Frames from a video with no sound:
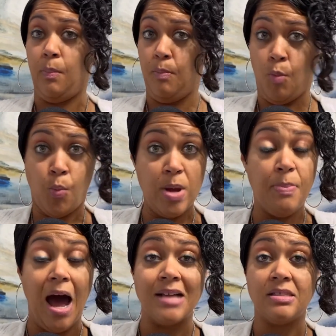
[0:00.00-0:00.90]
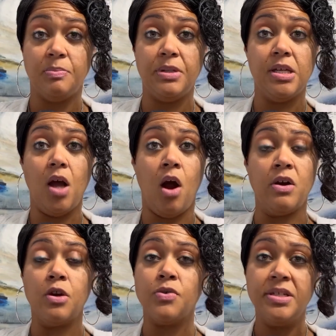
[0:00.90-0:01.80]
we possibly are
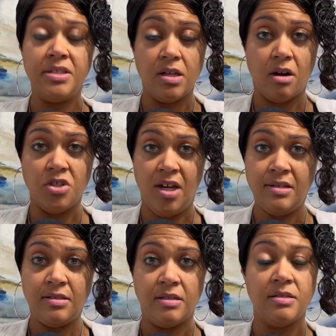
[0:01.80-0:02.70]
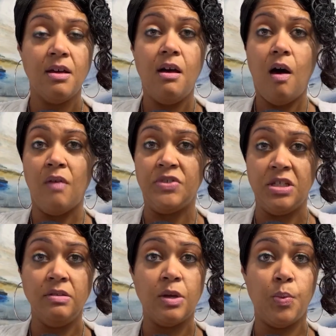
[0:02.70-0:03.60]
increasing our chances of
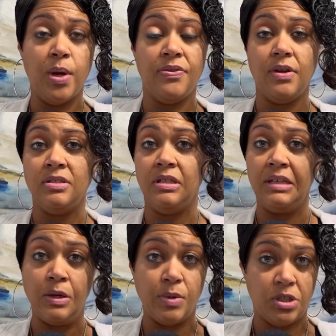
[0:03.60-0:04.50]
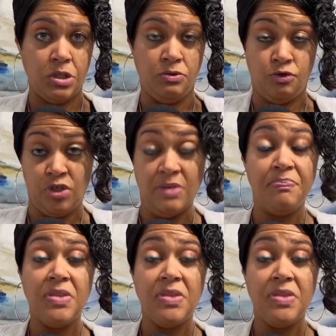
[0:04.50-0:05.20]
dealing with delinquent children,